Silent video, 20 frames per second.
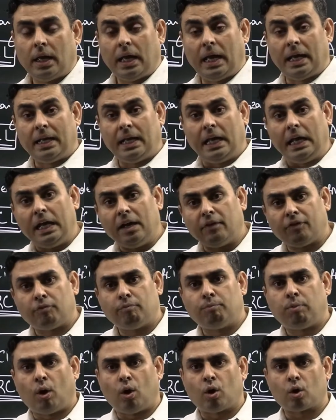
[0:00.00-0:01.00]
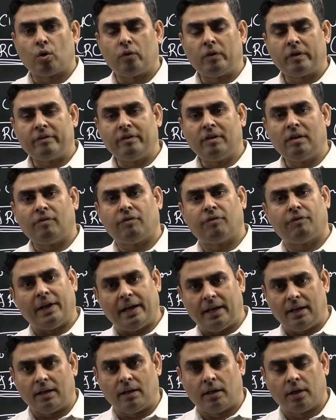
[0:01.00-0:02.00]
And if borrower will
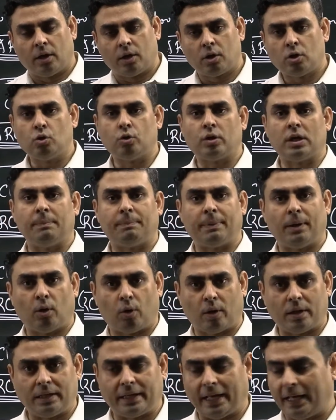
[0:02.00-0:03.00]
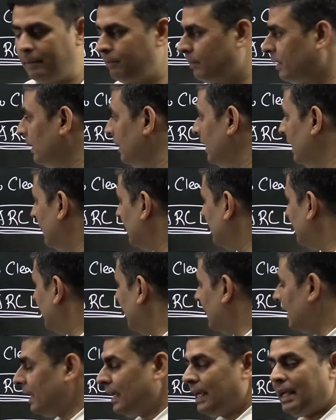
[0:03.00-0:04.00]
fail to repay on time,
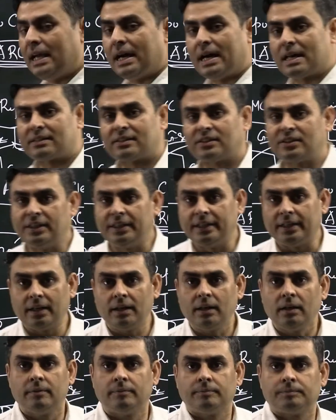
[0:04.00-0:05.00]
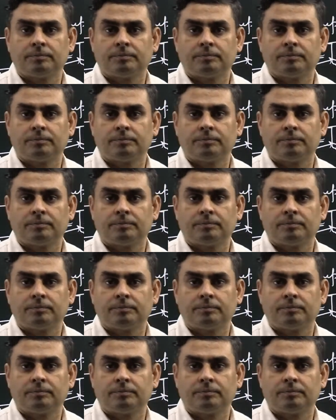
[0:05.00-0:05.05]
then ARCL